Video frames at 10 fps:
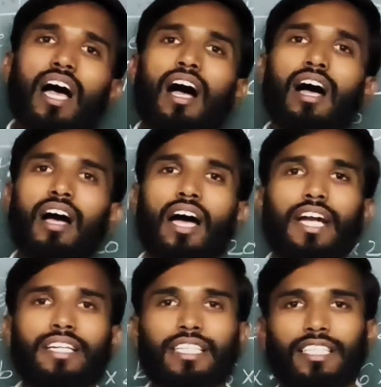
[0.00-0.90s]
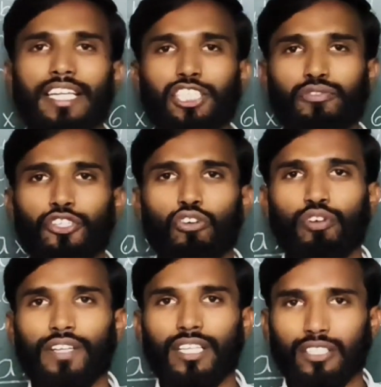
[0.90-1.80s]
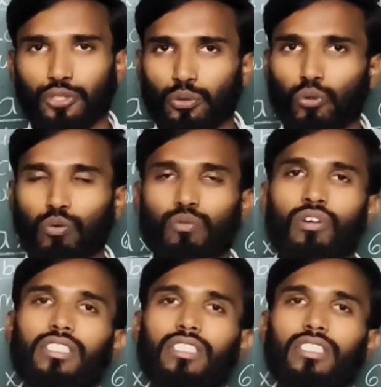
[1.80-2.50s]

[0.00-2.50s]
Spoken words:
and in the next video we will do